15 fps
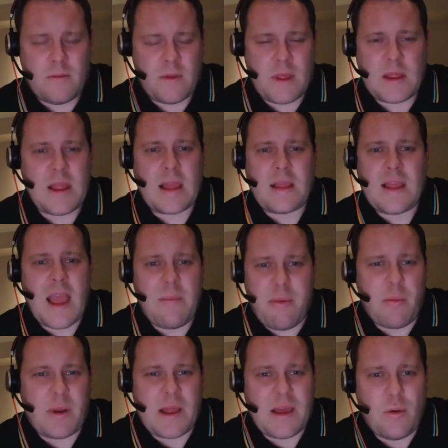they
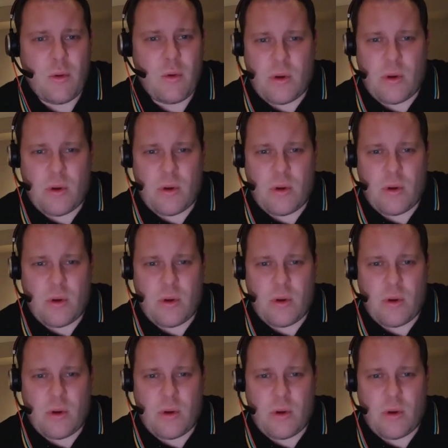probably all could be
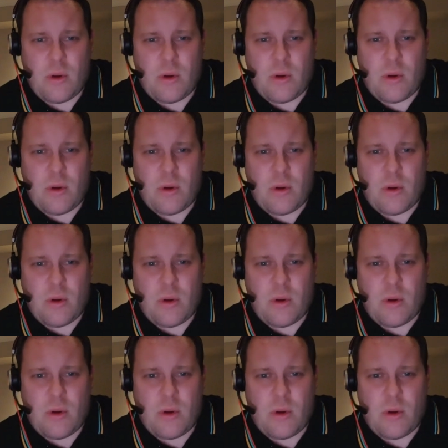charged
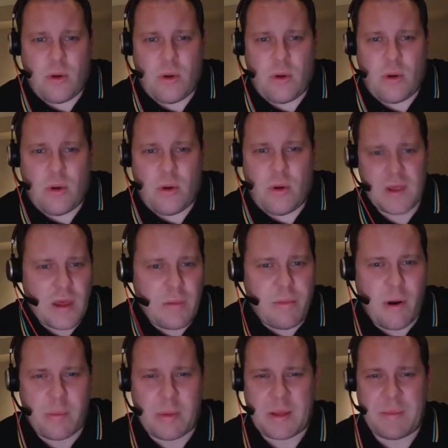with something. Southampton could
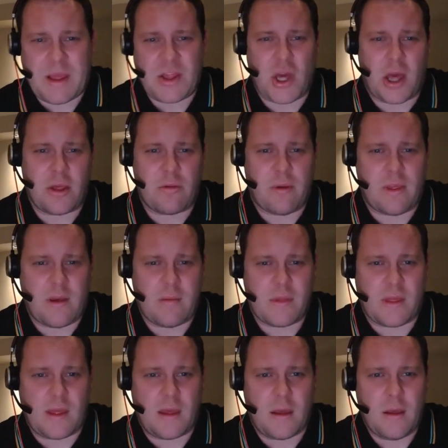probably be charged with
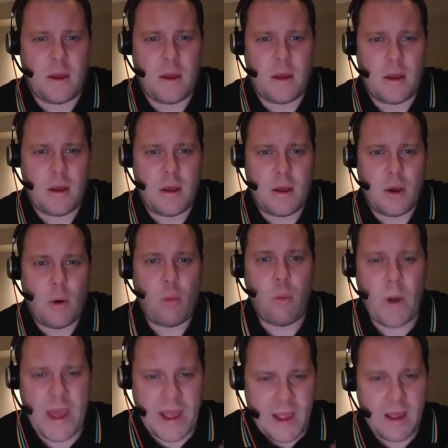something.
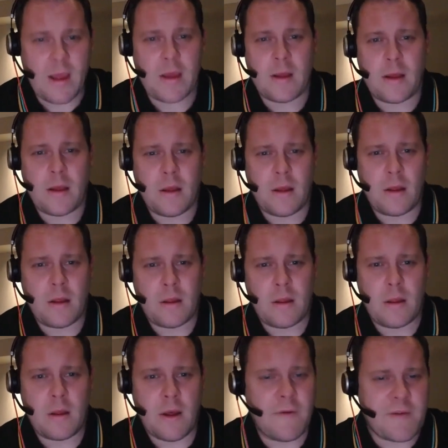We
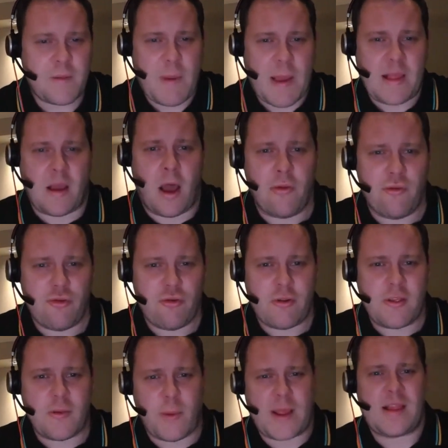have spent
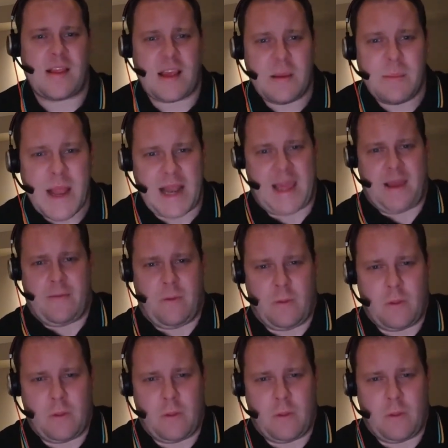120 million,